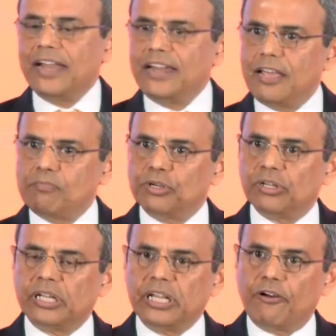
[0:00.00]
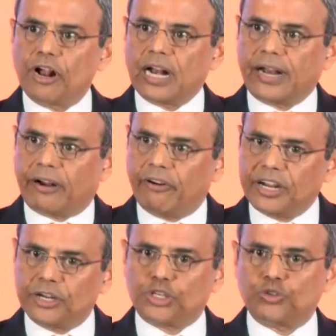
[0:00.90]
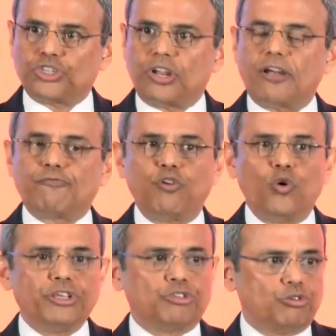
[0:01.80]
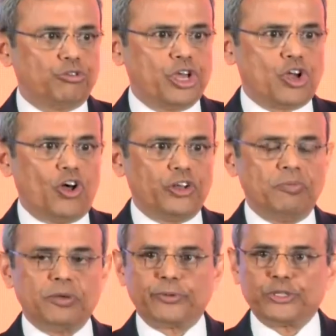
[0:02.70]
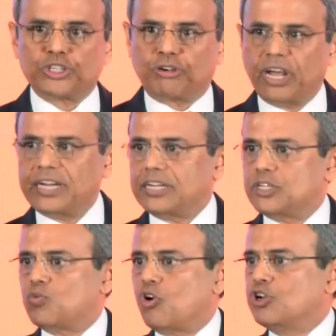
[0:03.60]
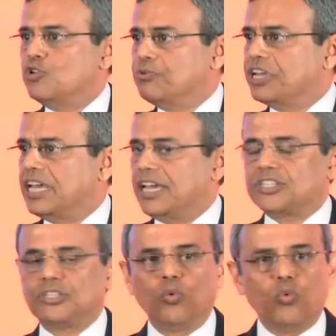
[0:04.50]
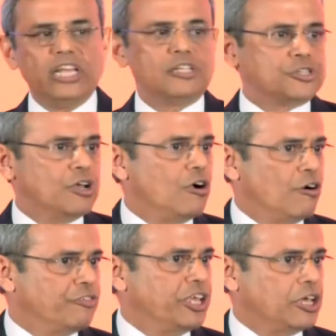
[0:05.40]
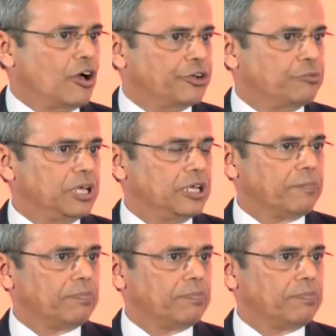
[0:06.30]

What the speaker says: enable credit to start flowing through the economy, because credit is what lubricates the wheels of the economy.